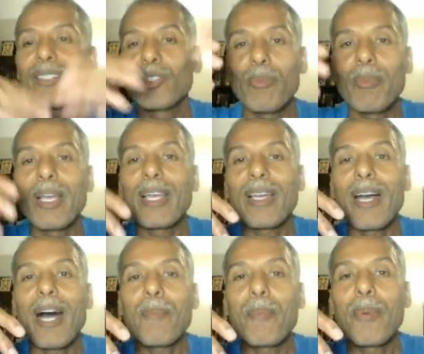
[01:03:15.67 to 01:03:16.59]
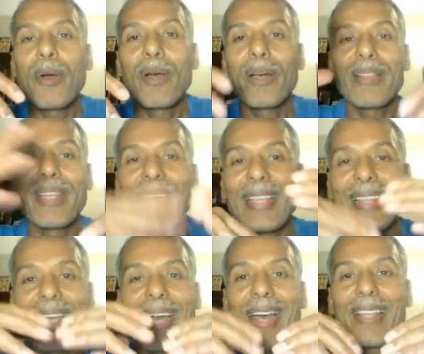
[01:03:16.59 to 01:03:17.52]
to make up
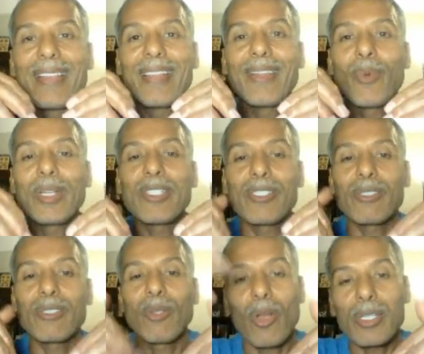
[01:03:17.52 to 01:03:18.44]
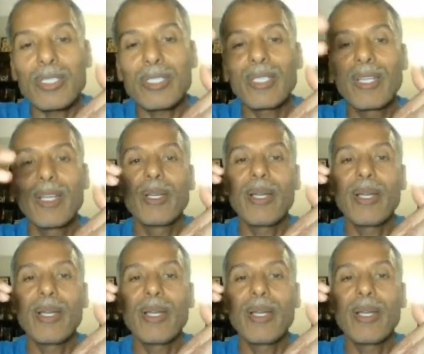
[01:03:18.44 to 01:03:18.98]
what is lost.